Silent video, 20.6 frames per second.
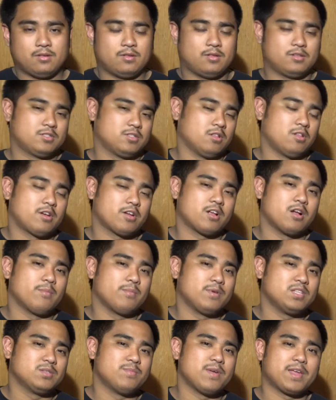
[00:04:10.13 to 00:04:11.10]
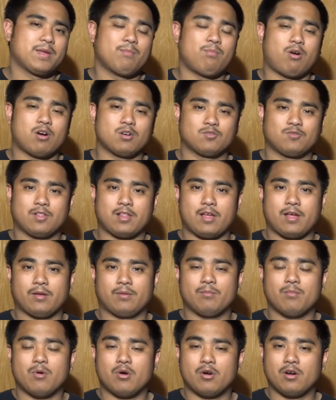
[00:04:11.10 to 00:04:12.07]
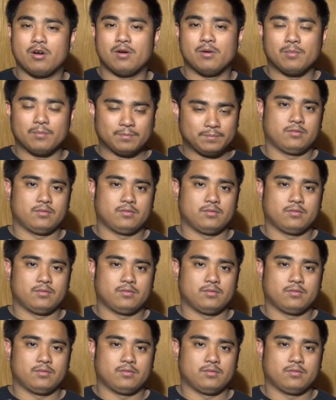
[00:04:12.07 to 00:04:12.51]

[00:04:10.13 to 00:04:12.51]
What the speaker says: There's a lot of companies making parts for that motor,